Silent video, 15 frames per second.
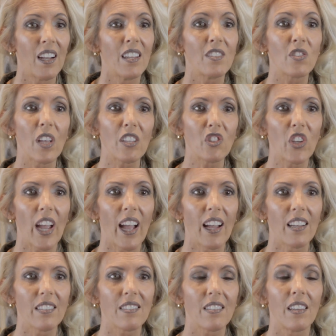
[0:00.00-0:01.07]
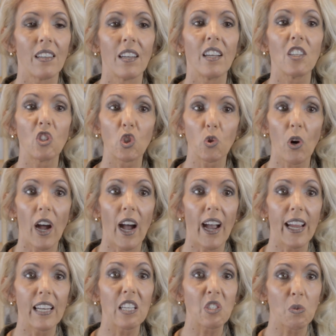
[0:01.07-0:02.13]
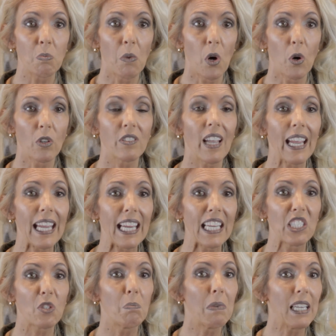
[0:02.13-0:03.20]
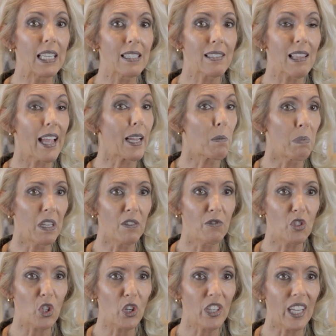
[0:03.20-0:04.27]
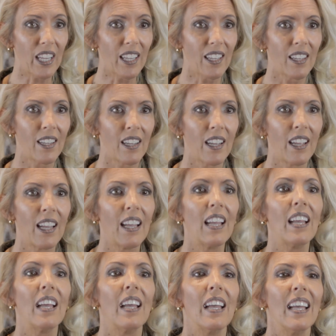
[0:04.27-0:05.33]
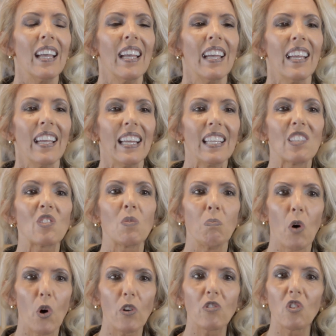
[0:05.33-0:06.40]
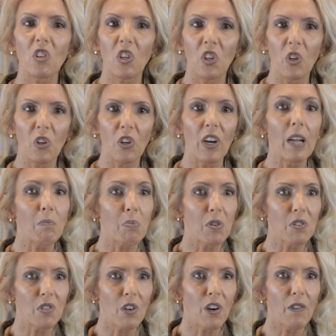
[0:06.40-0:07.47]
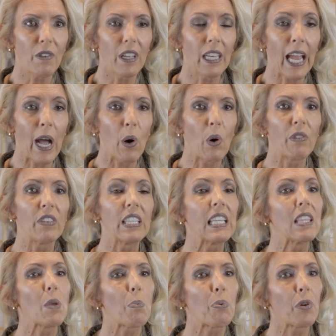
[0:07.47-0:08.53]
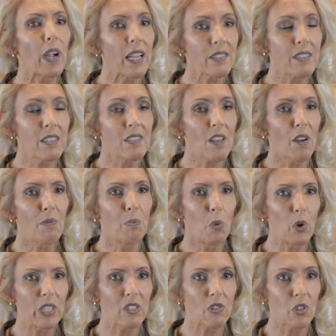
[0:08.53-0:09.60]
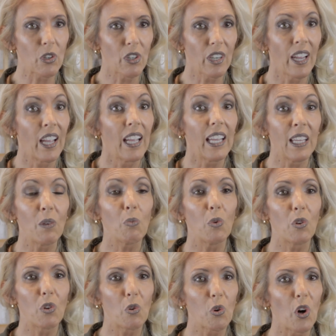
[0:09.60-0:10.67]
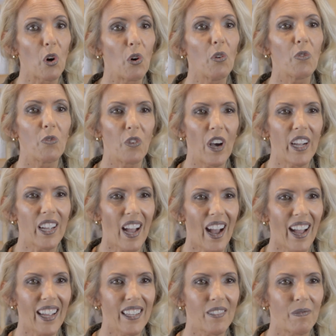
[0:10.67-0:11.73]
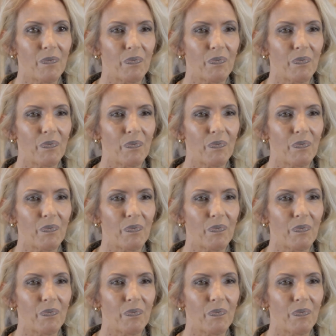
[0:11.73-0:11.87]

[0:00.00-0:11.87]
such as dried, smoked, aged meats like beef jerky. It's smoked to cure and preserve it. However, in the presence of moisture, it will grow fungi.